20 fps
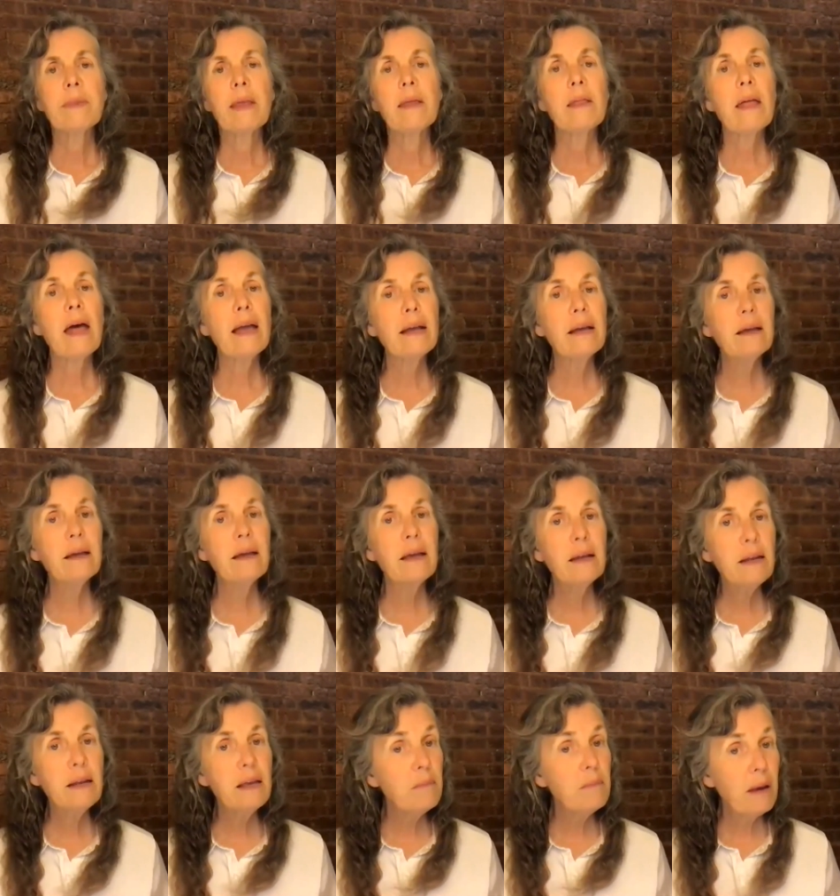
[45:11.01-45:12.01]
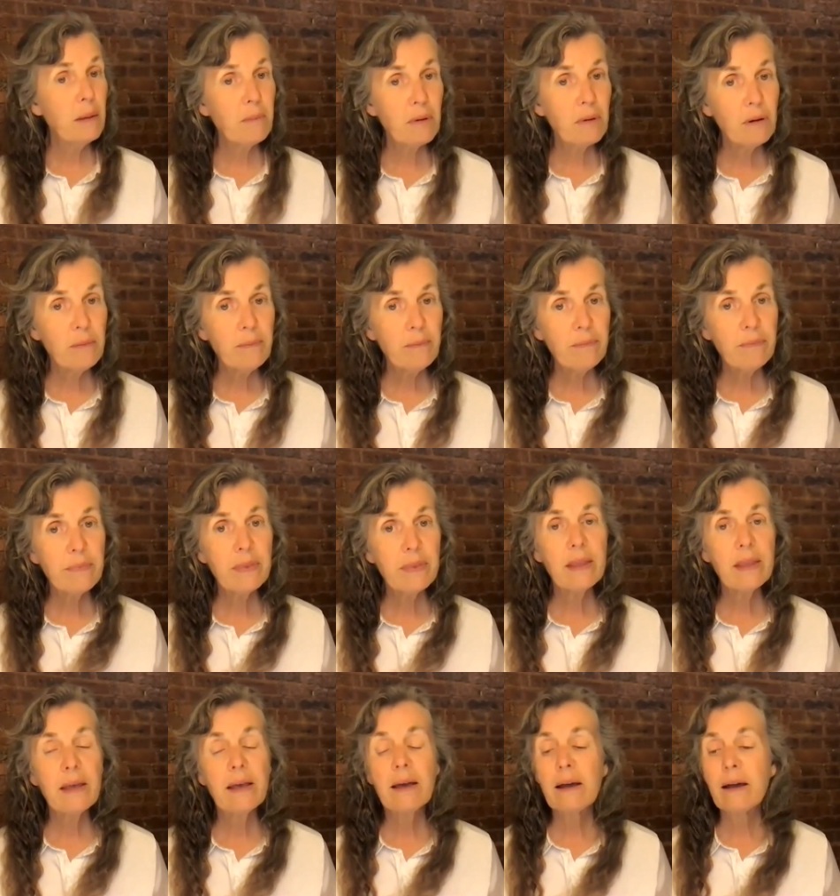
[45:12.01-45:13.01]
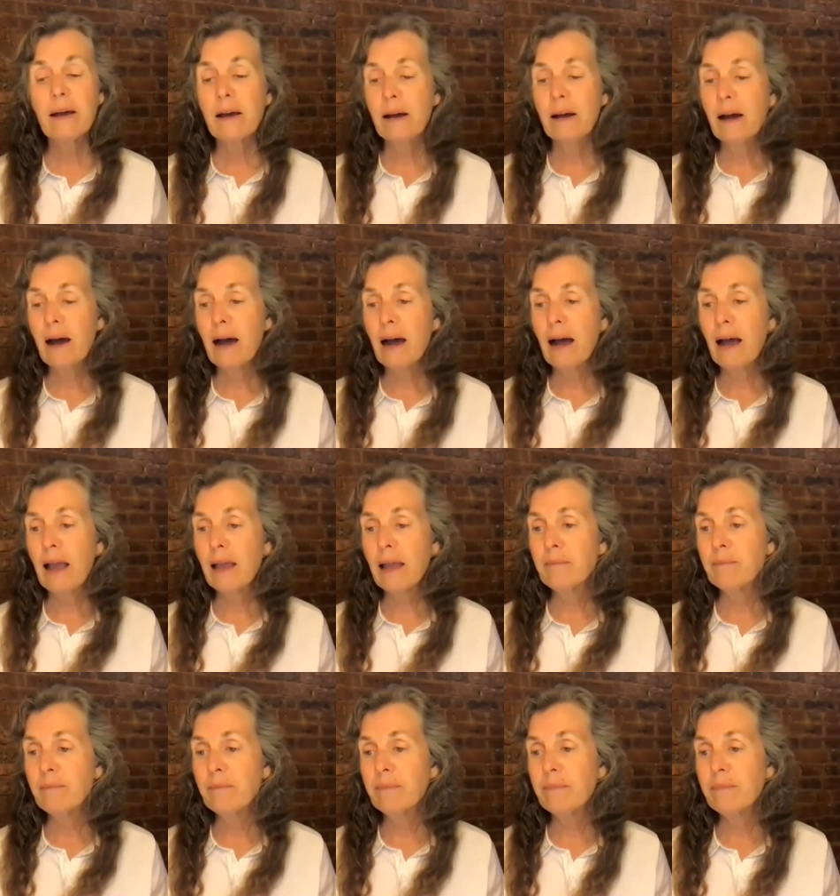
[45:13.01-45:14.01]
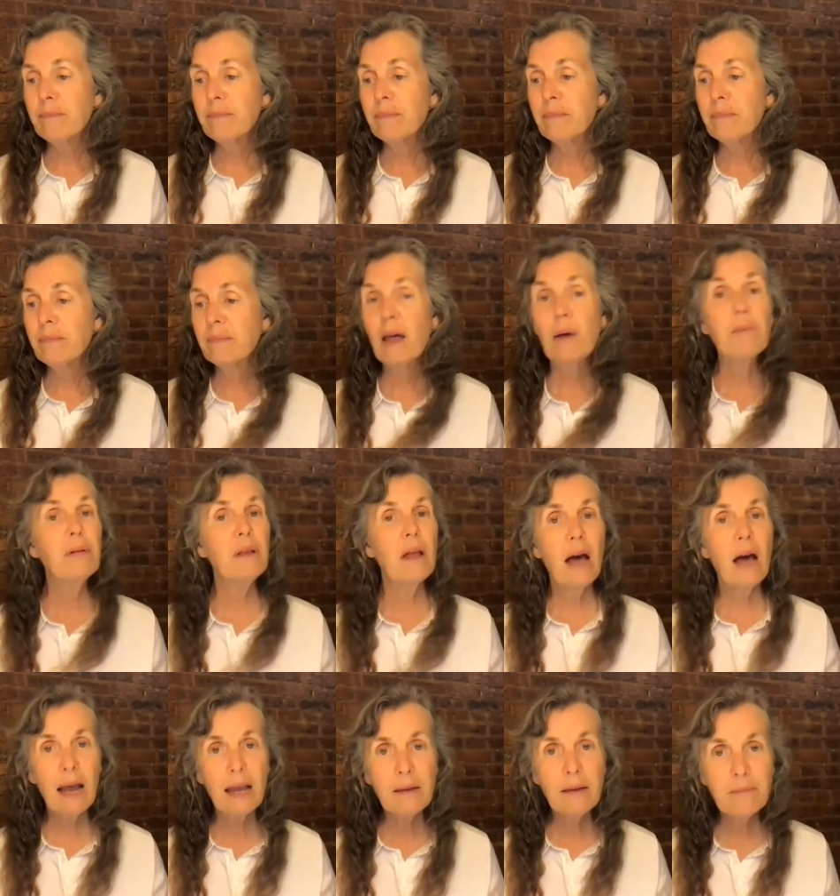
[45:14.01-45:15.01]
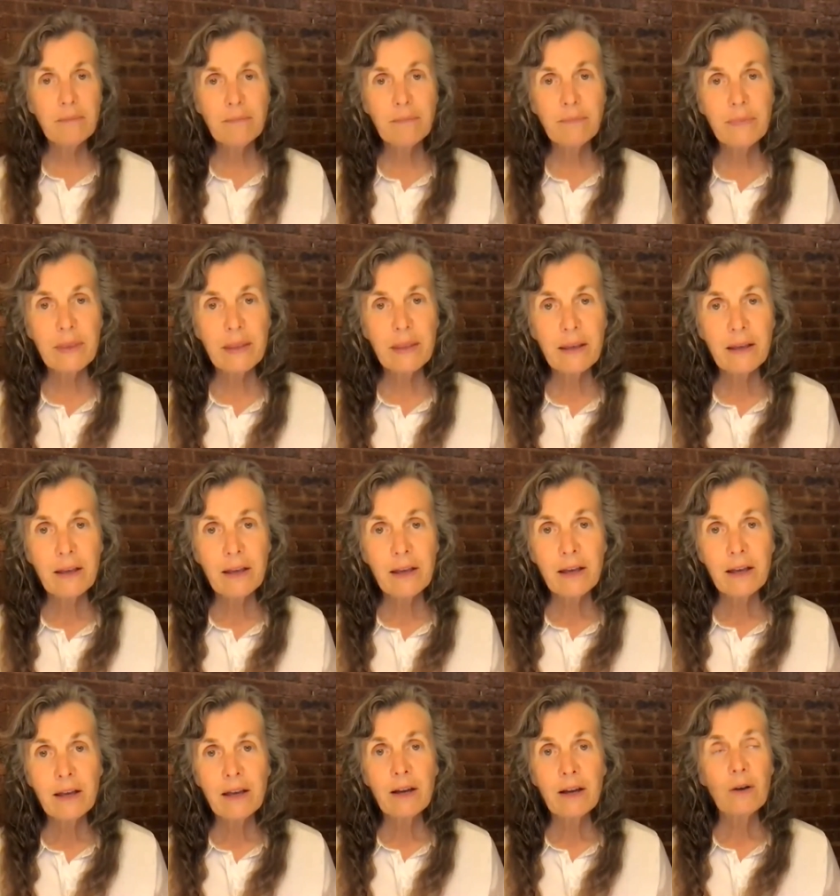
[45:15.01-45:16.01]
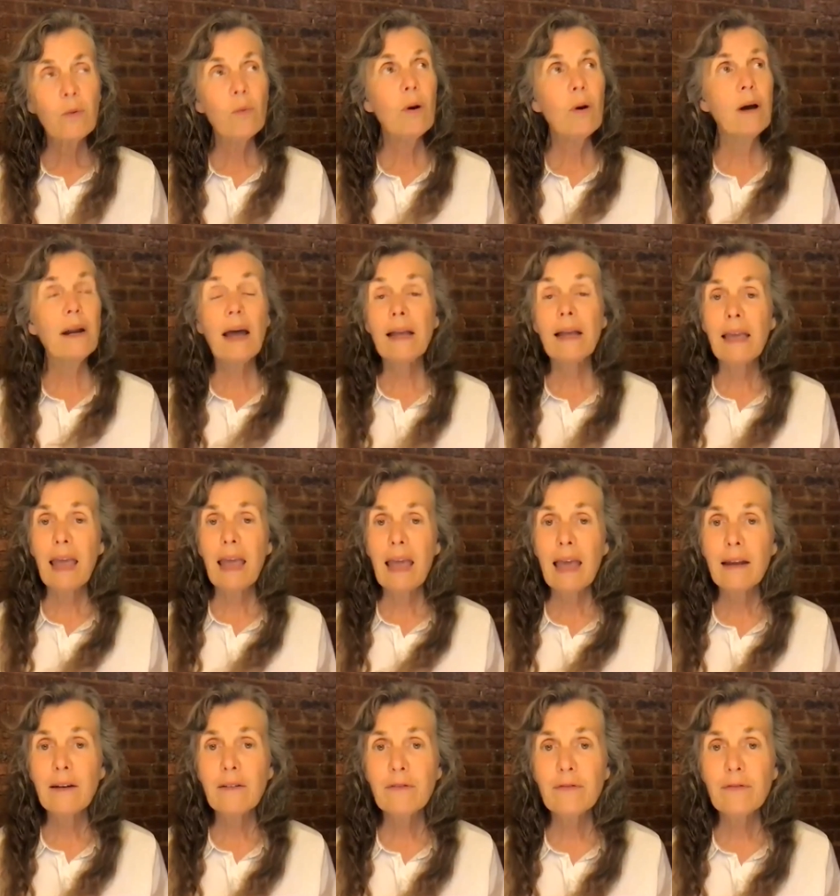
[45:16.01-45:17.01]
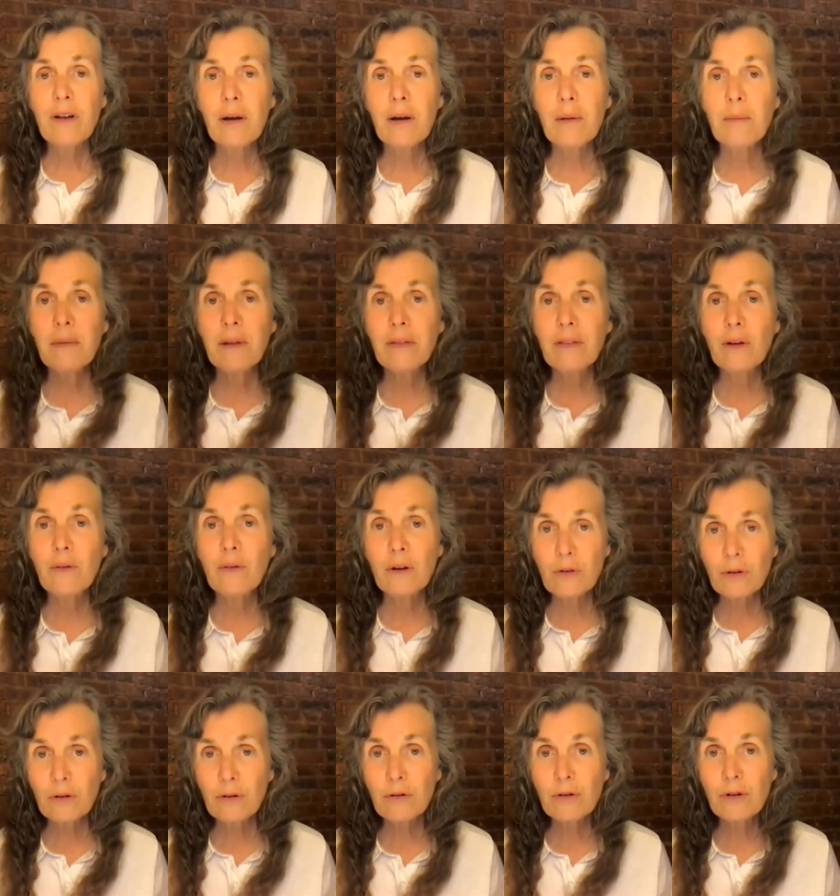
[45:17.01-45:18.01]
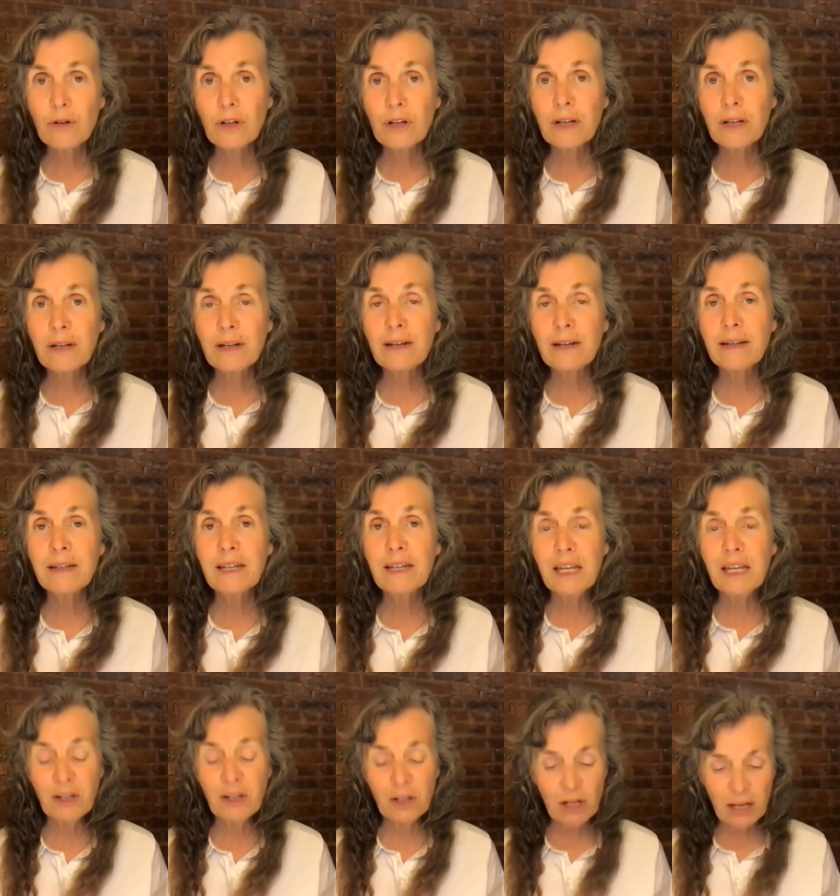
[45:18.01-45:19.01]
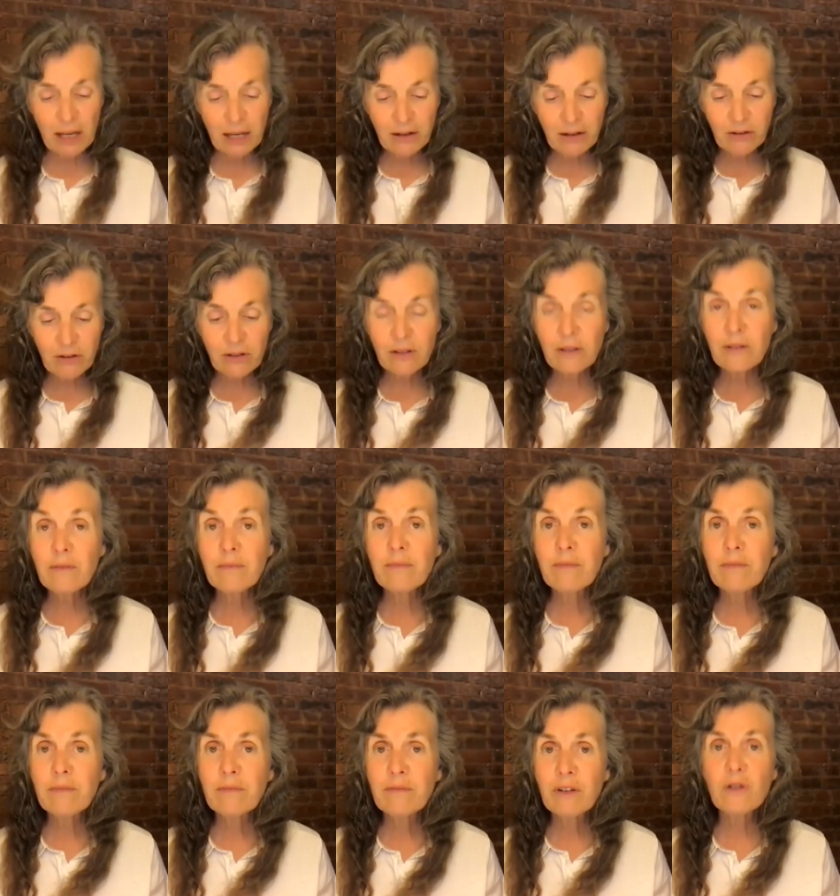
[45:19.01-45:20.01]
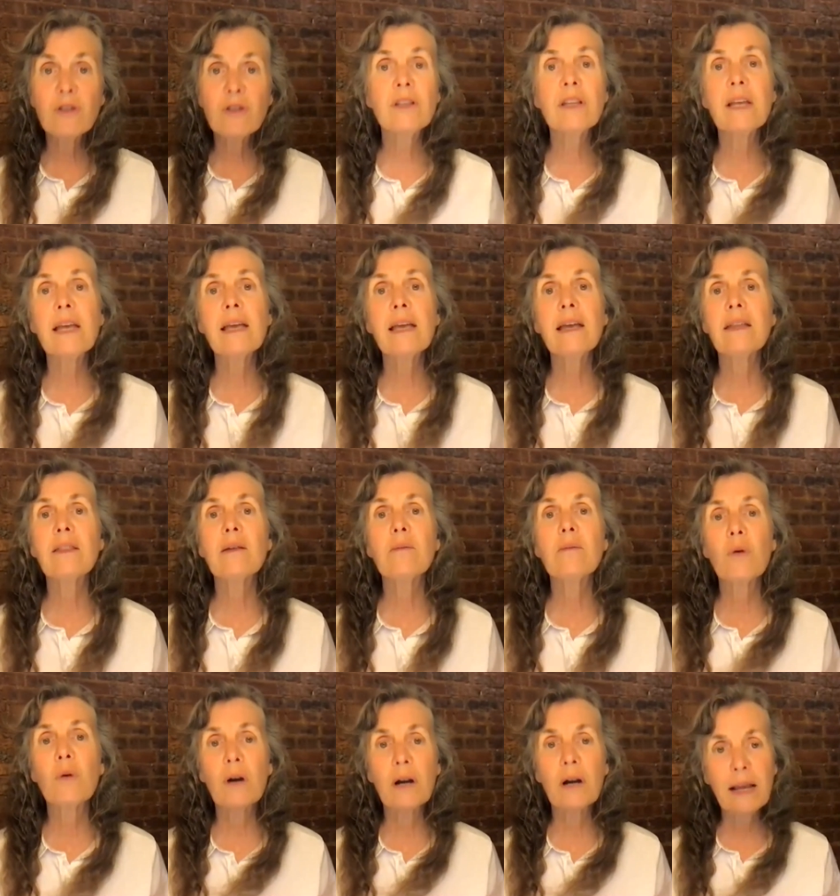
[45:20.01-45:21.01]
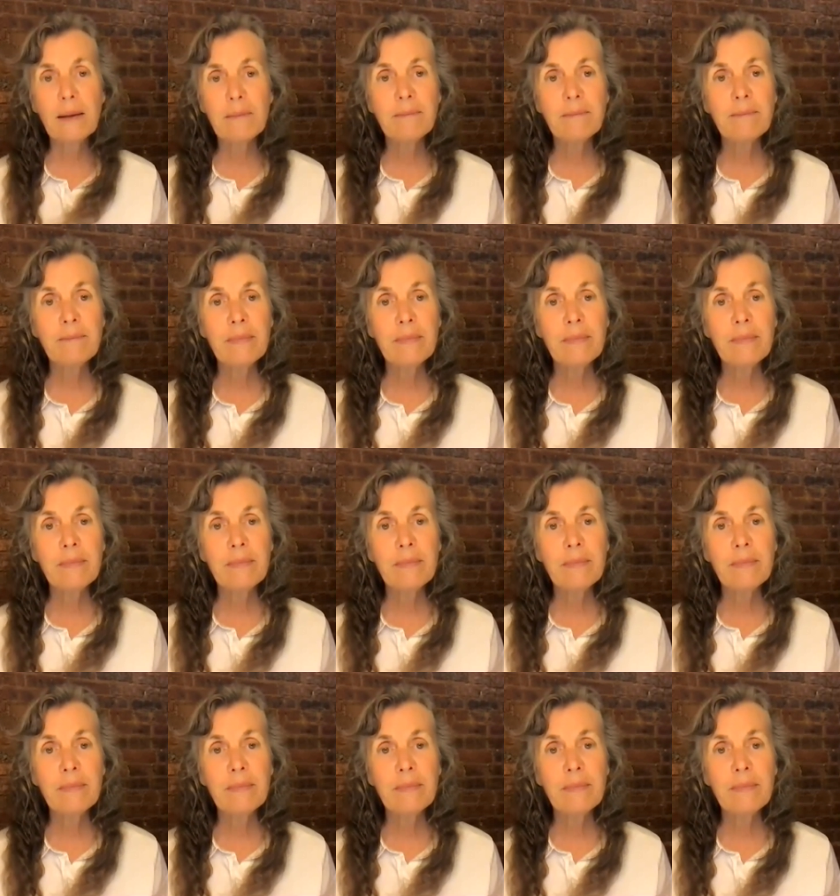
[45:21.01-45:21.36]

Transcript: Like any member, I apply what I can from the Rosicrucian teachings first thing in the morning.